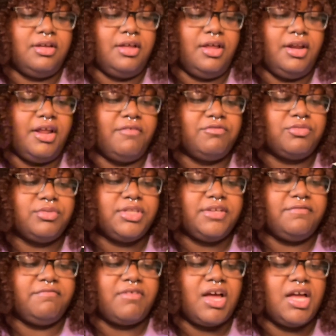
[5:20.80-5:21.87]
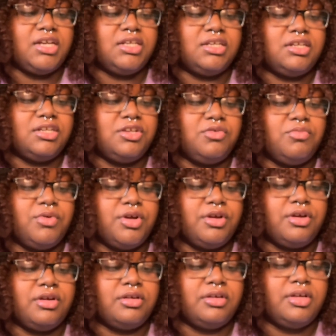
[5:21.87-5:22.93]
never really find it
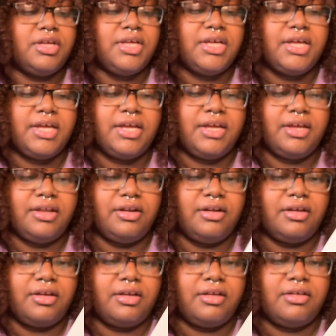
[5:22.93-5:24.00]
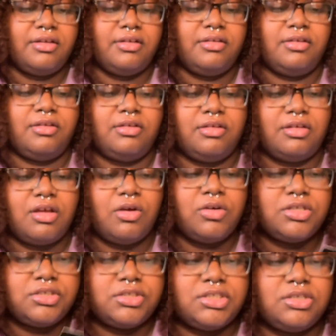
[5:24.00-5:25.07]
anywhere. And I
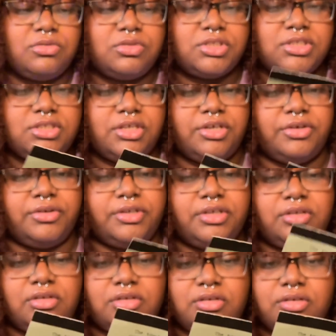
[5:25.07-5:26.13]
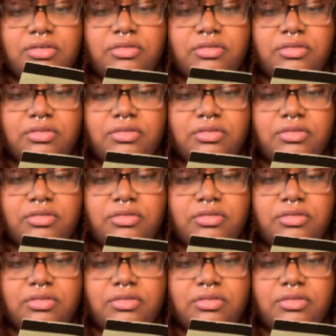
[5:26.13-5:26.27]
was a little sticker in here.